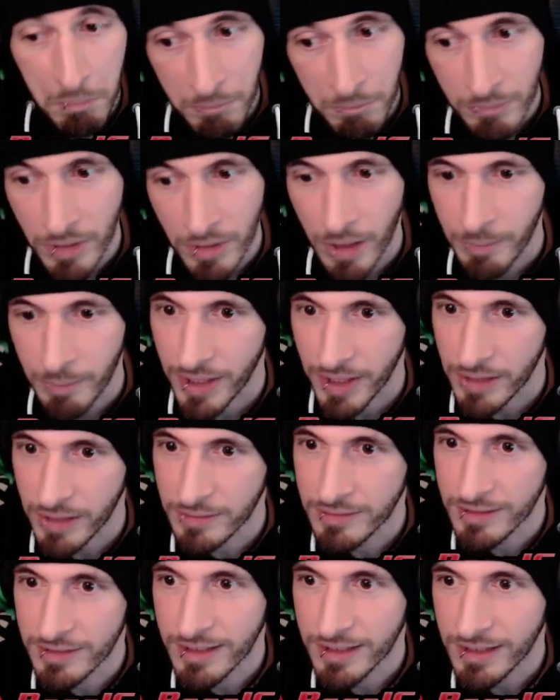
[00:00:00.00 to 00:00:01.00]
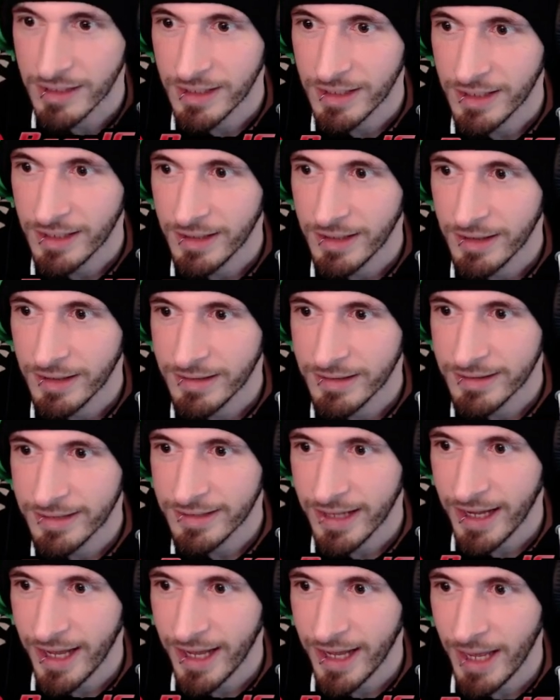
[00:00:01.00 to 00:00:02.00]
Not bad.
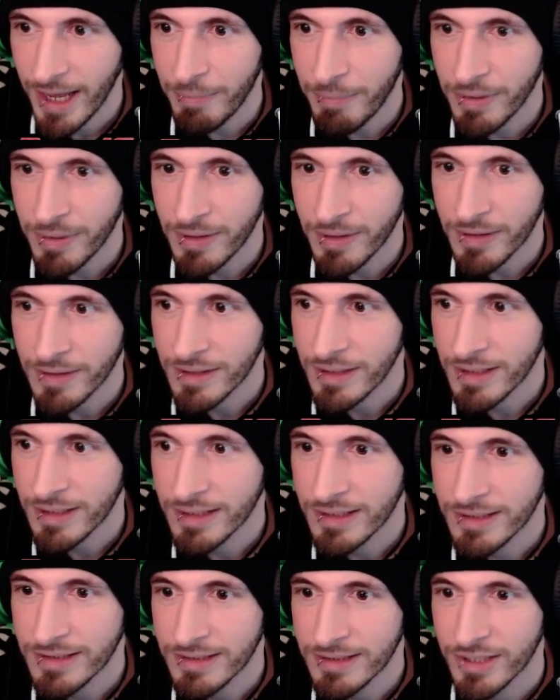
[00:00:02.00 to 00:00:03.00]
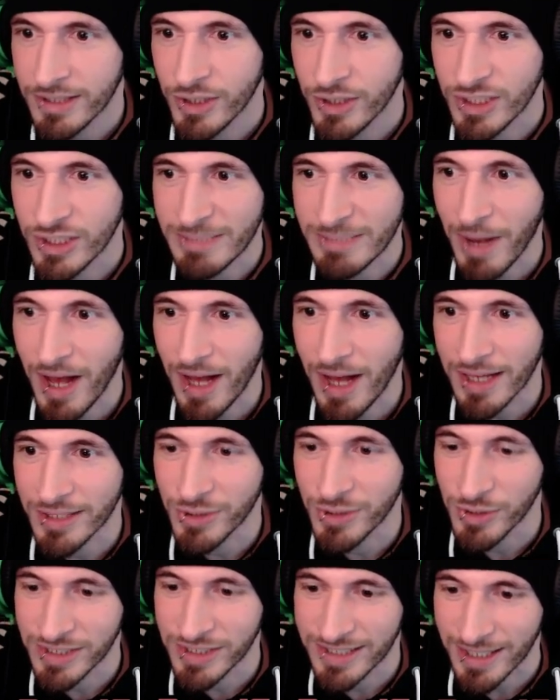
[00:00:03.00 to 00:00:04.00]
Tap to spot a
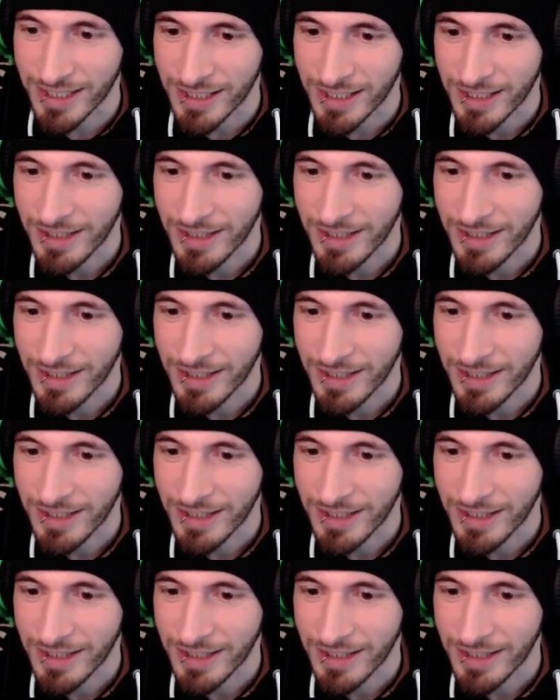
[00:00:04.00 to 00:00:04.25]
joystick.